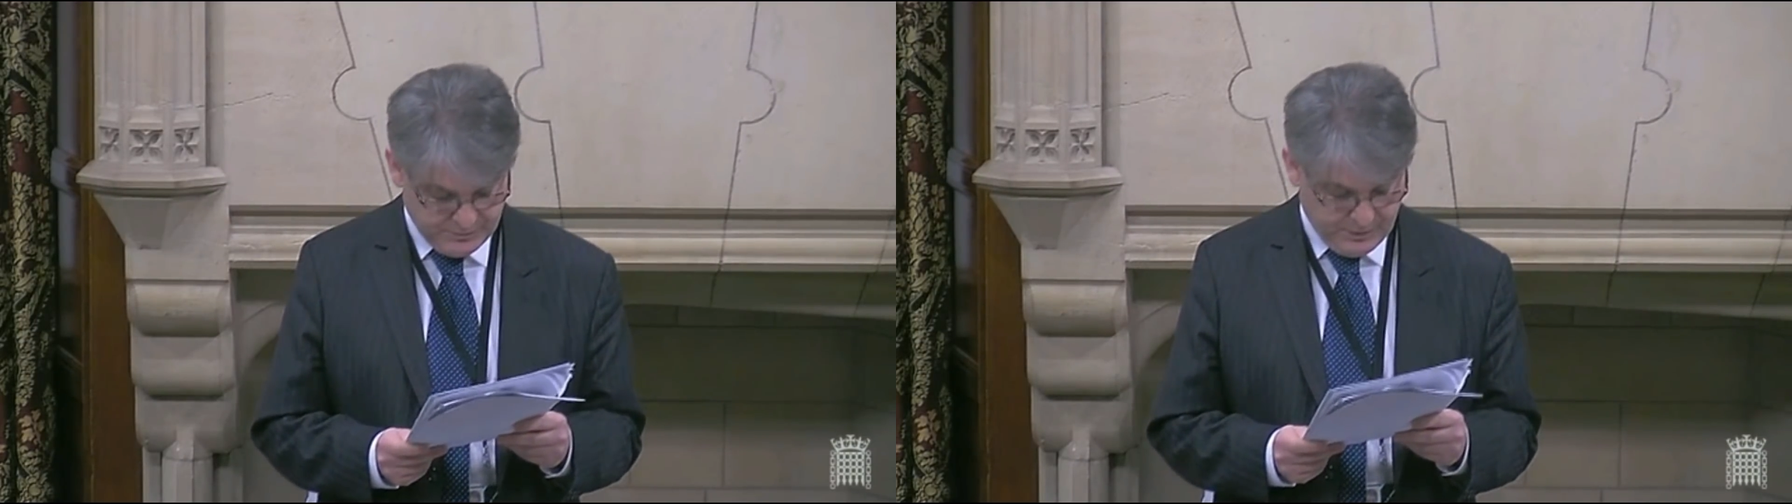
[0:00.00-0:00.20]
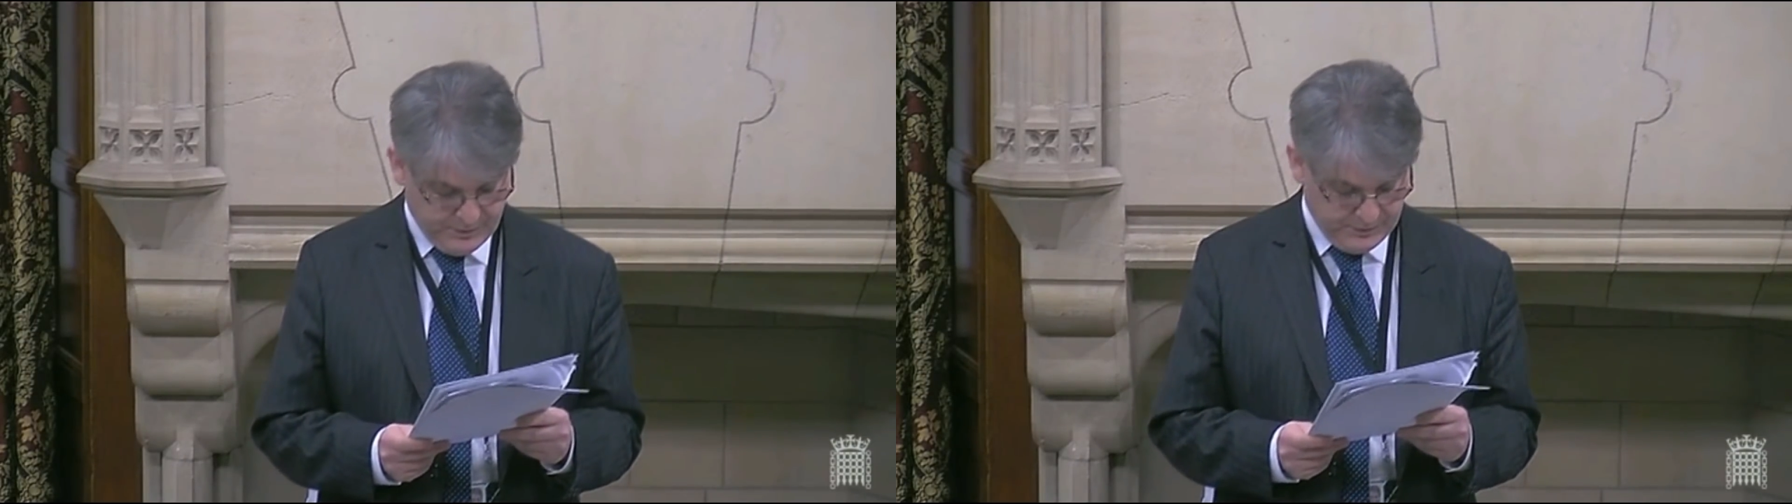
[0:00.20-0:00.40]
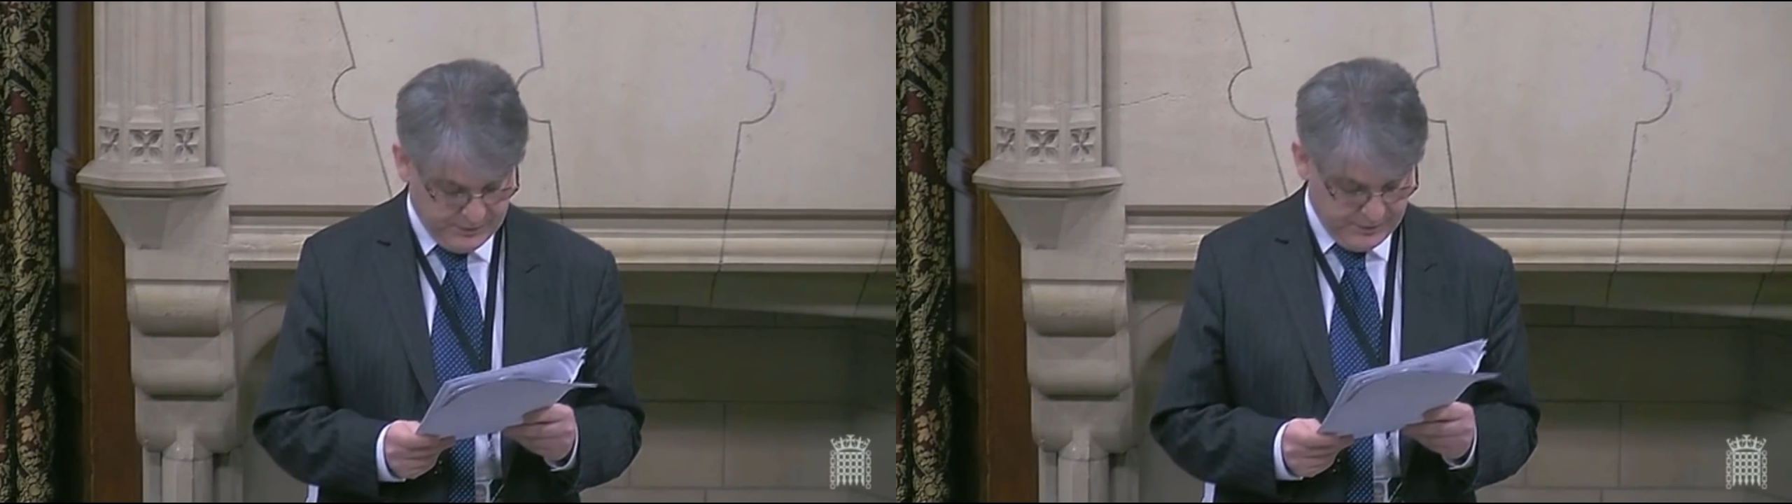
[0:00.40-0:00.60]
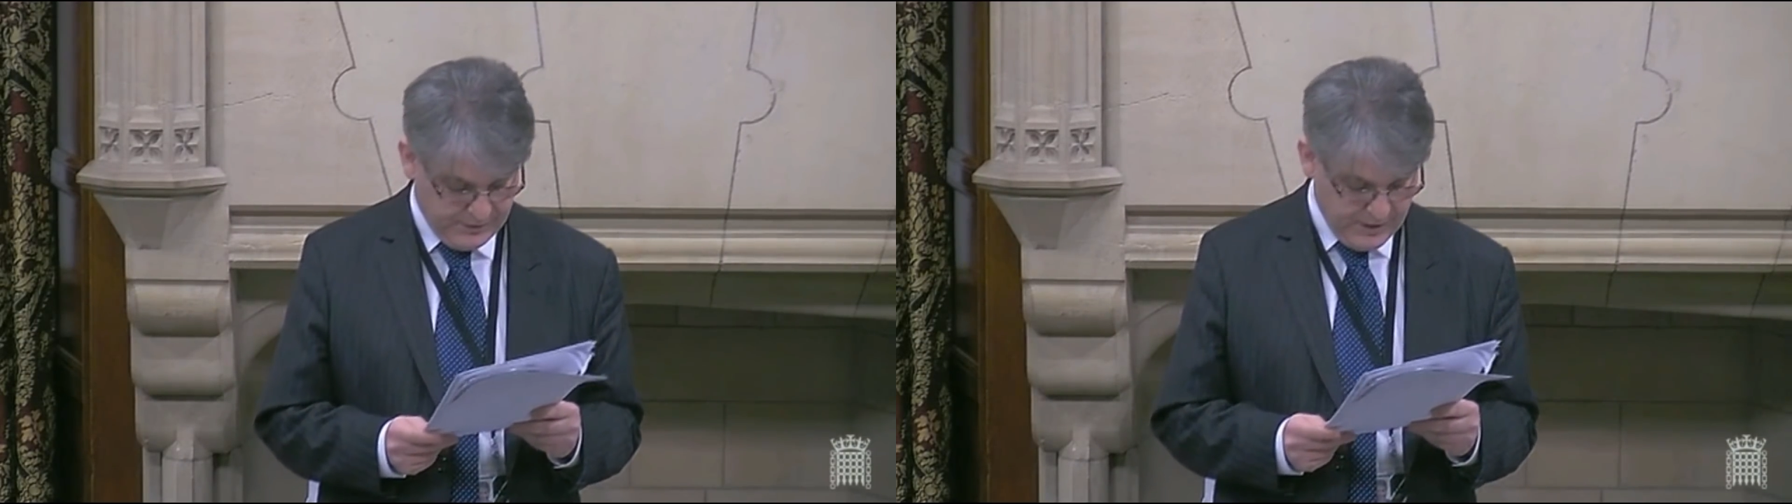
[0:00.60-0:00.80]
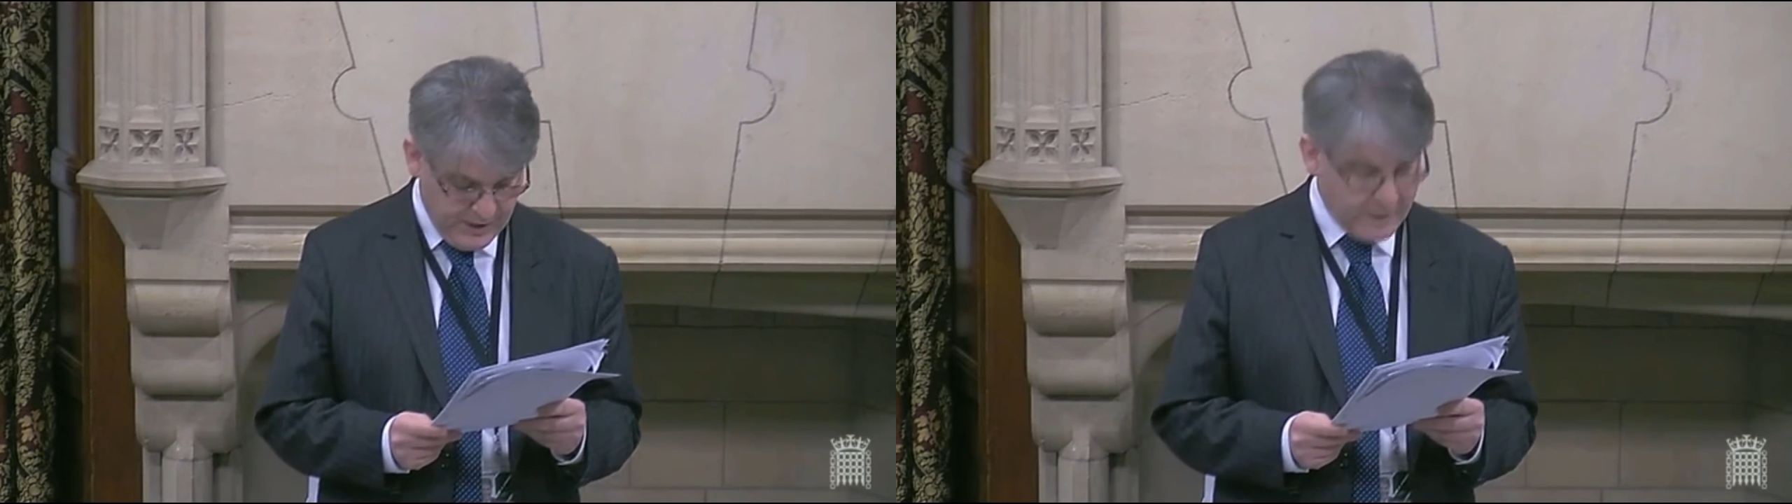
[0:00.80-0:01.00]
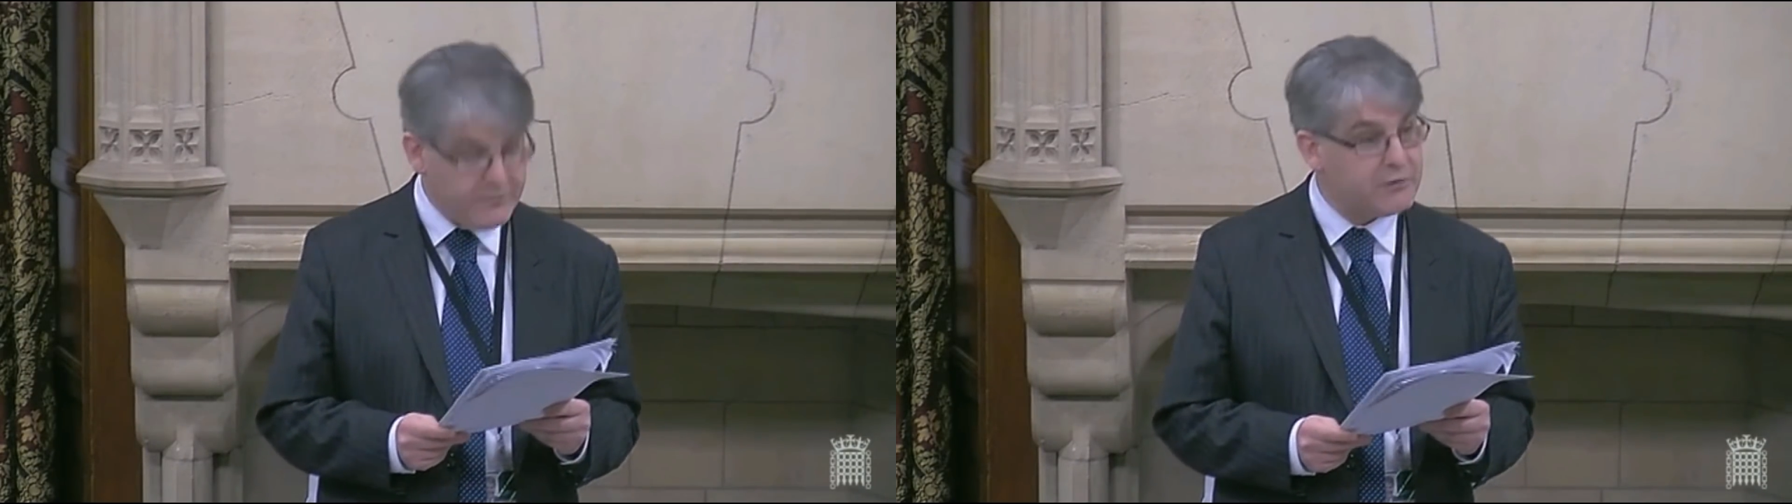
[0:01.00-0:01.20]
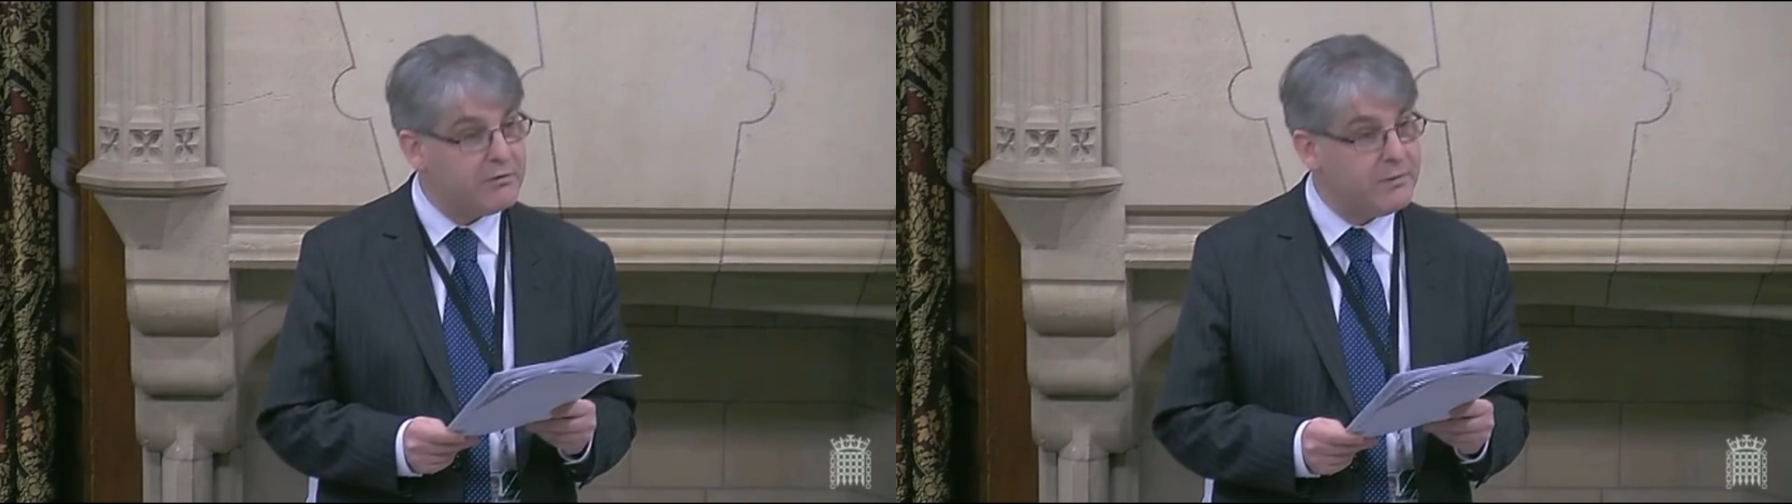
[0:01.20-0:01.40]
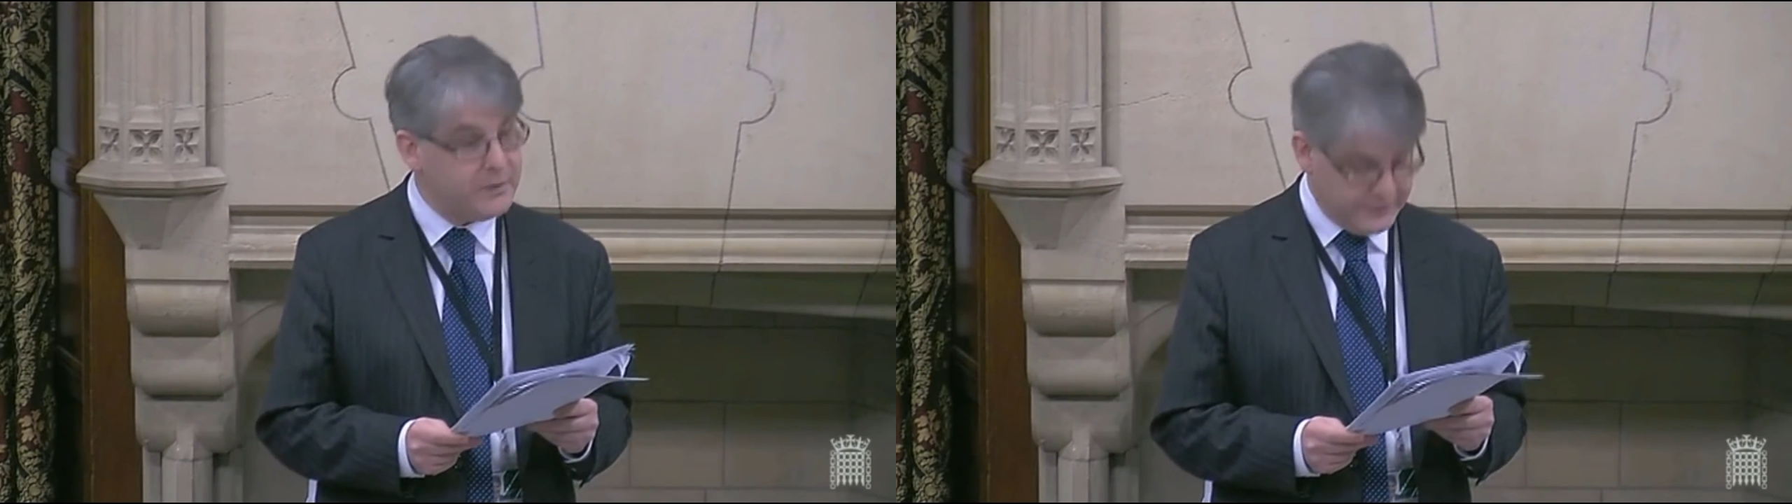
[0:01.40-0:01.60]
upon her of a
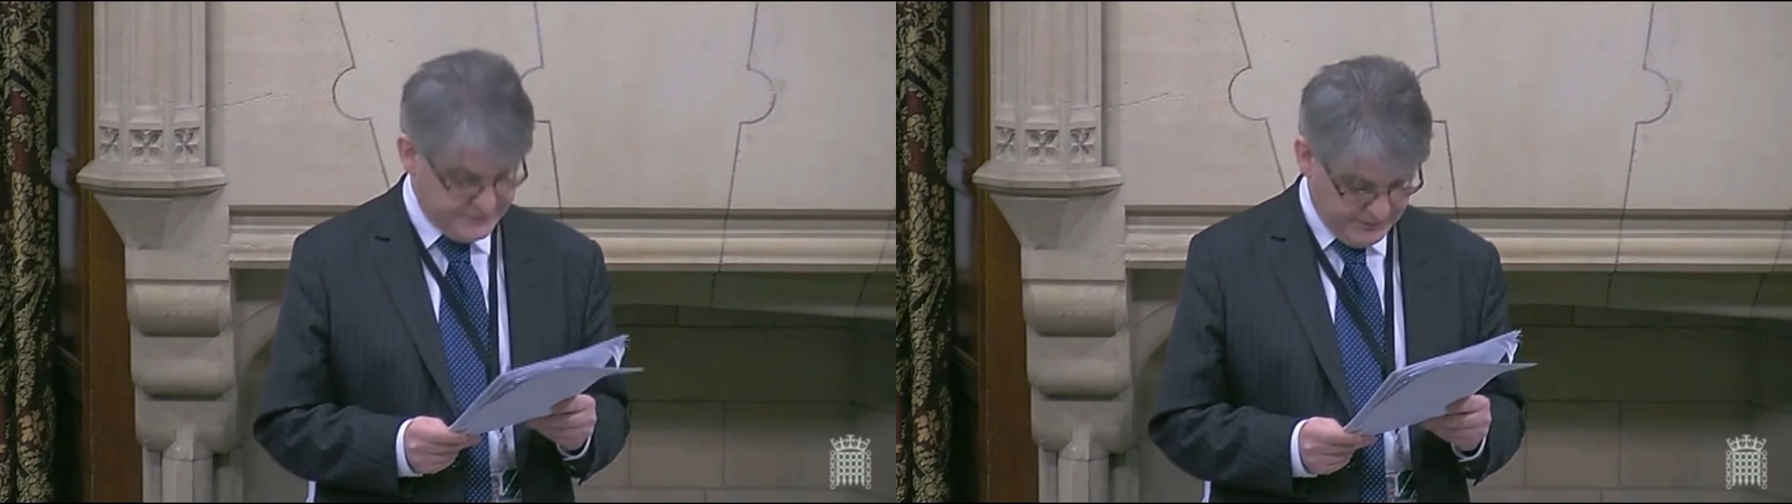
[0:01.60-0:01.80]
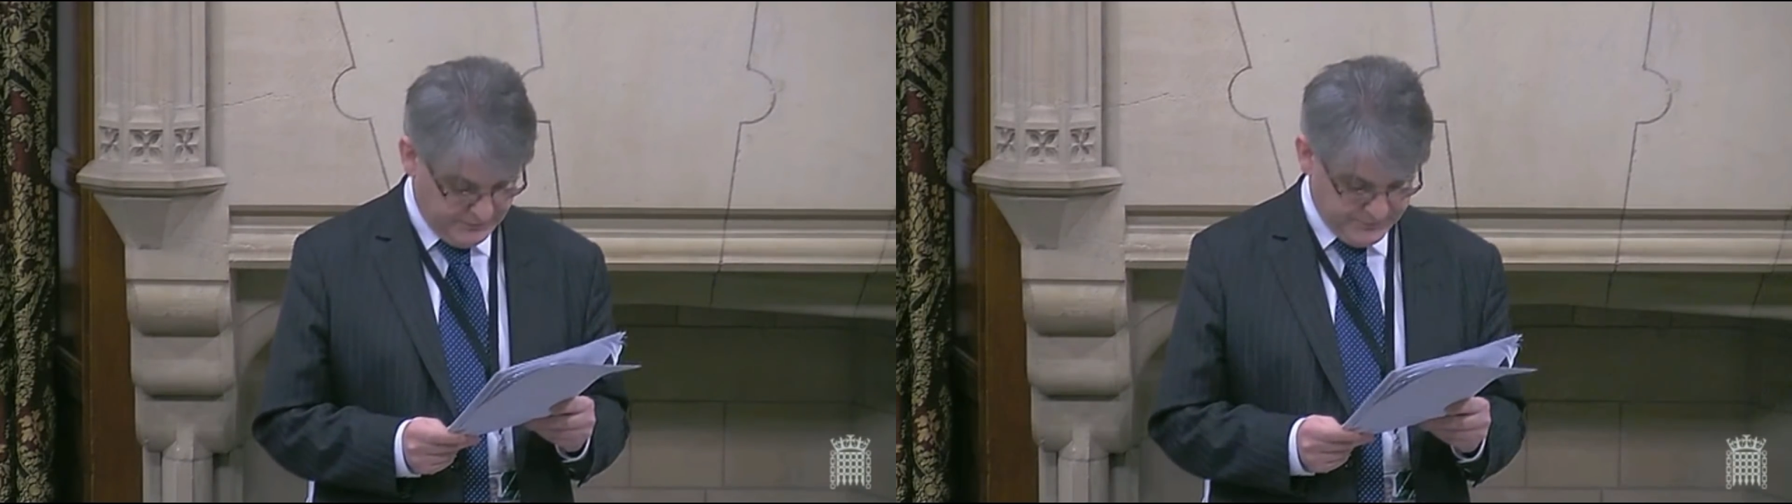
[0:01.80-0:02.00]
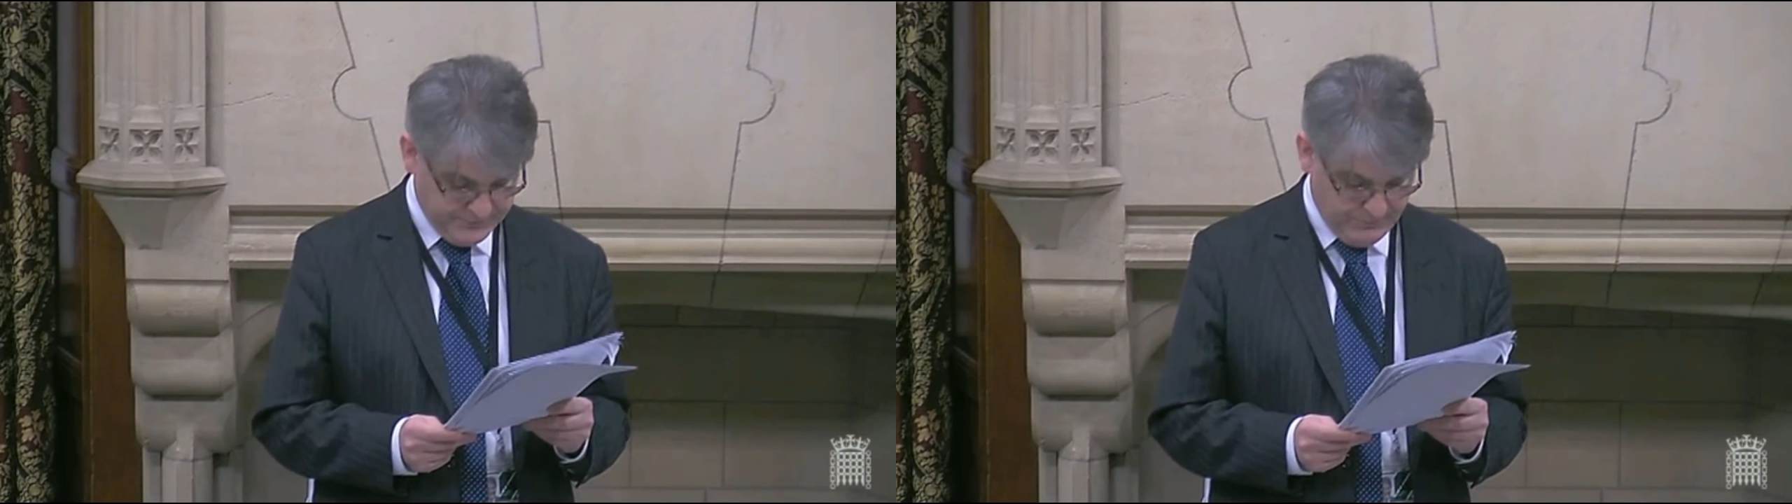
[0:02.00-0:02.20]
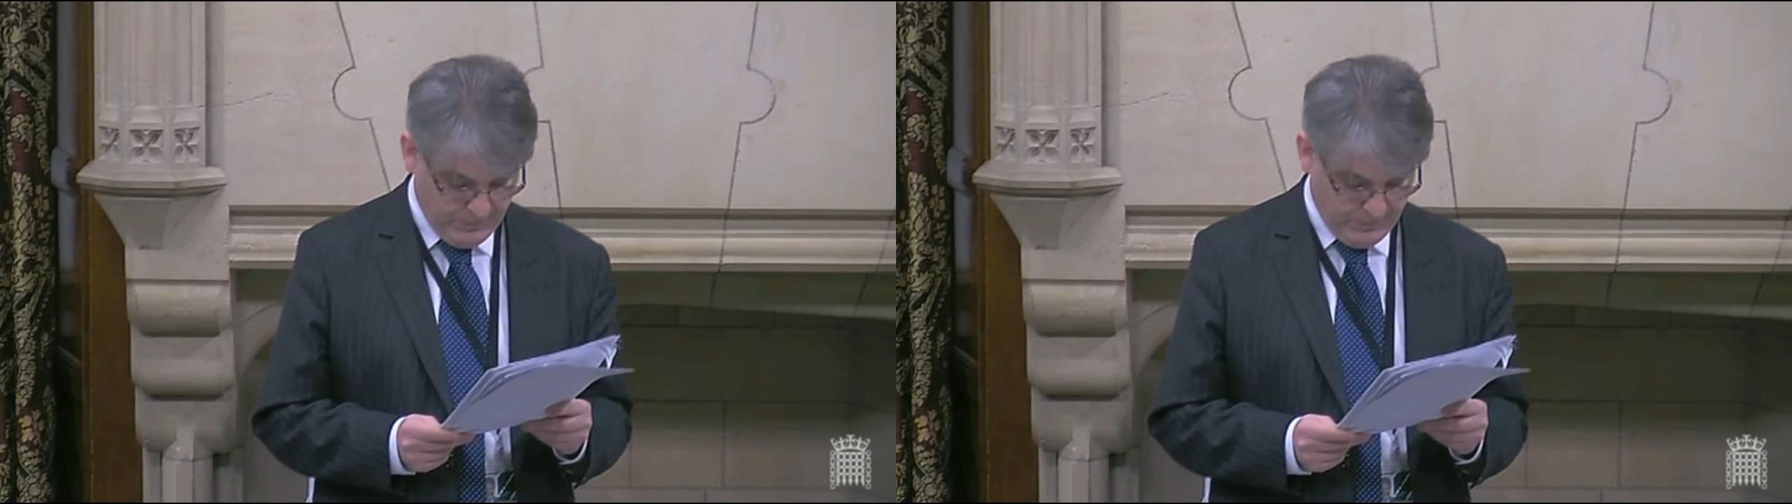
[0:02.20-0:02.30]
criminal assault.